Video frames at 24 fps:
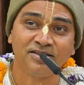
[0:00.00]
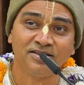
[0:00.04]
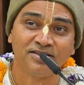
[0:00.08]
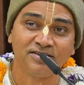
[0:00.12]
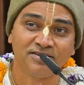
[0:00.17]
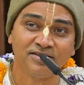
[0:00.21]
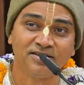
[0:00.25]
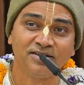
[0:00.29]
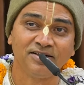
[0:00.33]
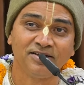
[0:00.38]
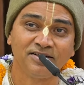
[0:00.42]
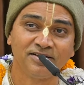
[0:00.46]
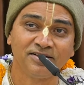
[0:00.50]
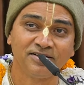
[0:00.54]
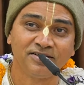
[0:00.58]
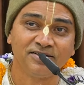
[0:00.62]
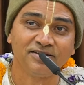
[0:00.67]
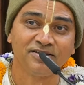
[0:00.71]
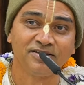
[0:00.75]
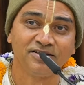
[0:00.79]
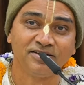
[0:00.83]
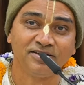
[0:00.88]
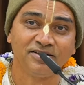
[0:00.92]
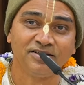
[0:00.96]
Isn't it?
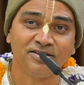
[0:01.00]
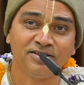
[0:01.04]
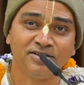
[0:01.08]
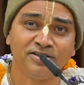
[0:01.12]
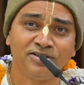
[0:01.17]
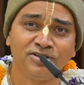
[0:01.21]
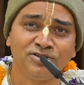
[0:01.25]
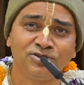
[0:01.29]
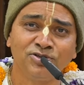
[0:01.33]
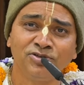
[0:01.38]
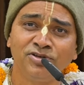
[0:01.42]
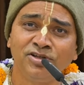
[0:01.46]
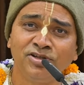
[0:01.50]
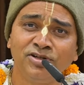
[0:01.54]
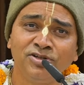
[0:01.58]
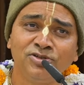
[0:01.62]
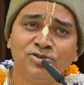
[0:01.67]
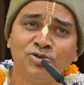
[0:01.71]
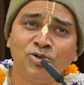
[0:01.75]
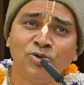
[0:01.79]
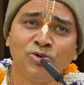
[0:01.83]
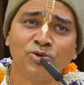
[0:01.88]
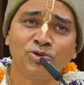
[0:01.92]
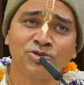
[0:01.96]
So there
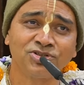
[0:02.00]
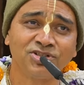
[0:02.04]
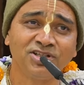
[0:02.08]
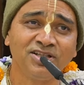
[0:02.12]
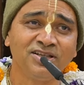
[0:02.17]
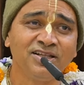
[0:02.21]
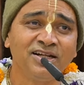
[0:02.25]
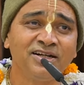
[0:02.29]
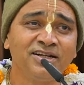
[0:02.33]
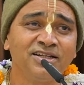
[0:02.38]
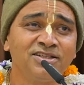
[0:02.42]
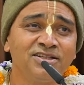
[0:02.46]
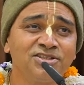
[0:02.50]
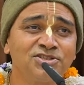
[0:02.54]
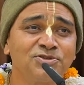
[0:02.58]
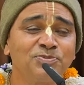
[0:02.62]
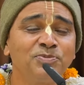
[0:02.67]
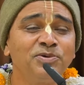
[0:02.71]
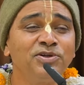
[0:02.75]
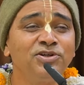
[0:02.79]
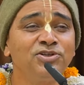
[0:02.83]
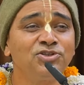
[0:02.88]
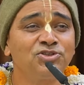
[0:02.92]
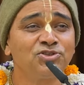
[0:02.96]
is no question that in
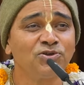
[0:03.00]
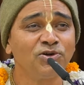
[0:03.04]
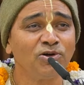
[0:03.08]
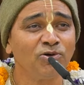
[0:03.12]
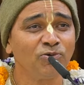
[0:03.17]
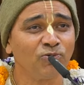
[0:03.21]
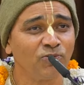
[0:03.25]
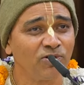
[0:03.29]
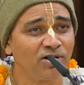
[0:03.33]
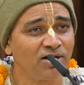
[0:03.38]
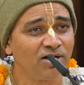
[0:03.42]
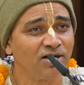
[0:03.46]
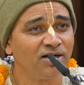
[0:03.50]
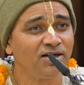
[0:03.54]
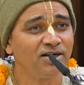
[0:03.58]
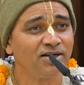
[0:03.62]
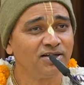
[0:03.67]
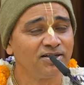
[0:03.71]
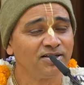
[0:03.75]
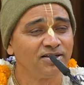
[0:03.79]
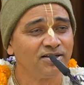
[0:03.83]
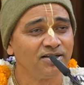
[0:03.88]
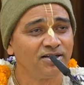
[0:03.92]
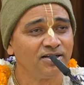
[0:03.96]
spiritual world,
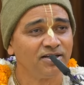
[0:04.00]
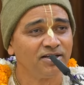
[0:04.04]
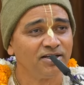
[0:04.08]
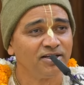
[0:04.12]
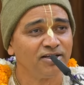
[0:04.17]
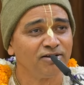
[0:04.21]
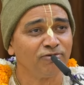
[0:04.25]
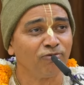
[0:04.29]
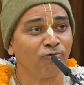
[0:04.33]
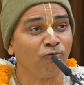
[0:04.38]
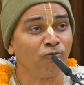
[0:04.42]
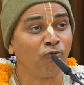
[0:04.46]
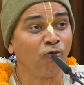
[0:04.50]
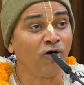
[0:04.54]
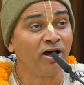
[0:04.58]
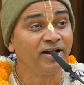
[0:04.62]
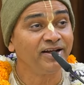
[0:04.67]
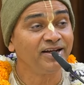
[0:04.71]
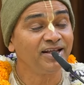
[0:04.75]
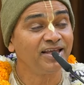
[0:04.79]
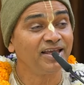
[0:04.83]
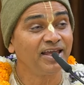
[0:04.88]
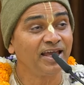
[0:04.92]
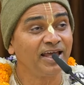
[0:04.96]

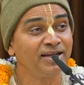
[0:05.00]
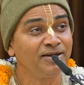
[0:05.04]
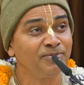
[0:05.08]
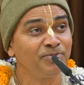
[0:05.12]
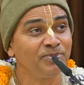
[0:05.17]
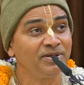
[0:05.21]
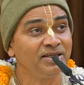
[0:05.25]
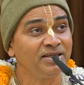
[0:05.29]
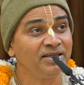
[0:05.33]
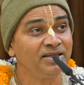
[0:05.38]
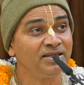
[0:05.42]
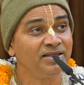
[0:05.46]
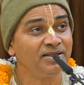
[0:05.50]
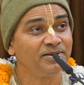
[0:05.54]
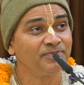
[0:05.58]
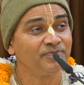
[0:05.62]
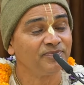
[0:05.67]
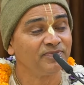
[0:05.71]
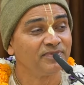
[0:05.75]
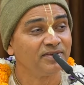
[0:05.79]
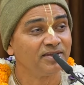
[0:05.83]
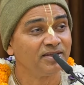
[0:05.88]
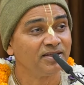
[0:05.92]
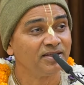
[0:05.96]
one can be
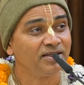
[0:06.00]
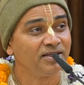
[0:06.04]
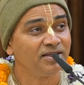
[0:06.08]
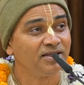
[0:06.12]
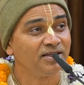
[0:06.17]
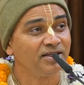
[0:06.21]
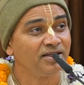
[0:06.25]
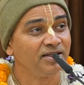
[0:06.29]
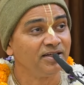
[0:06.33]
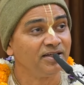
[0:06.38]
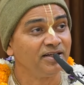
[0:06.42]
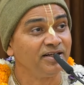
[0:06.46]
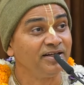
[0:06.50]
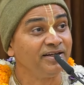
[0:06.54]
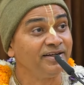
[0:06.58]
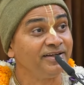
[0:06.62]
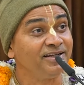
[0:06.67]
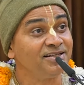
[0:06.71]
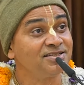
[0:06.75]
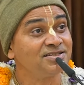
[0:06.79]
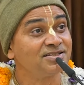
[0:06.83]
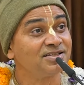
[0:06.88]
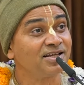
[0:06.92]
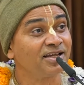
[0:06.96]
in
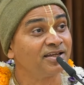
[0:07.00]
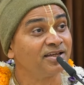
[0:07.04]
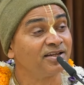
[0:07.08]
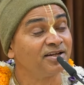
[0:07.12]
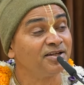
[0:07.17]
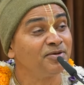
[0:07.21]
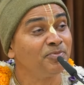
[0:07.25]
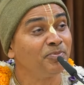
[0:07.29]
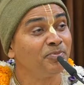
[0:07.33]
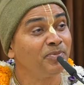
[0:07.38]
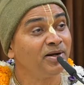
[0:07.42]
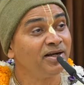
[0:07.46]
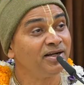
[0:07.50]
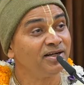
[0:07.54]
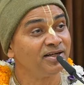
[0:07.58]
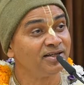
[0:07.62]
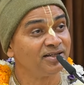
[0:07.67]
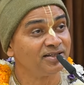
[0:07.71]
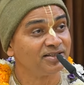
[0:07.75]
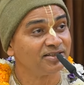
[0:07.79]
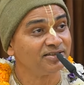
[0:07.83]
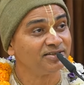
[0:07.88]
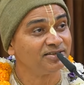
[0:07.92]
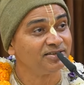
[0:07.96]

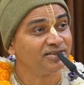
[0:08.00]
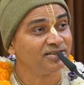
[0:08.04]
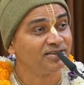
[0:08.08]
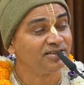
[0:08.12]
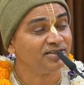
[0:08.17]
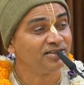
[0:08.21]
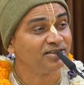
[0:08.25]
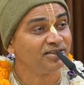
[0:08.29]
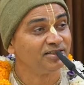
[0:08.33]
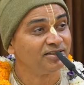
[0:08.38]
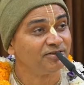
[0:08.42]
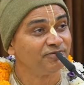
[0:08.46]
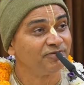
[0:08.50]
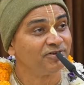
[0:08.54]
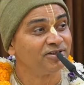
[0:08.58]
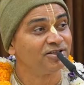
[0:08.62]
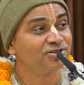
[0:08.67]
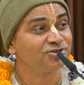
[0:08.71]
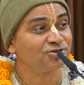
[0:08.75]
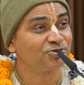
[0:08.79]
disagreement with the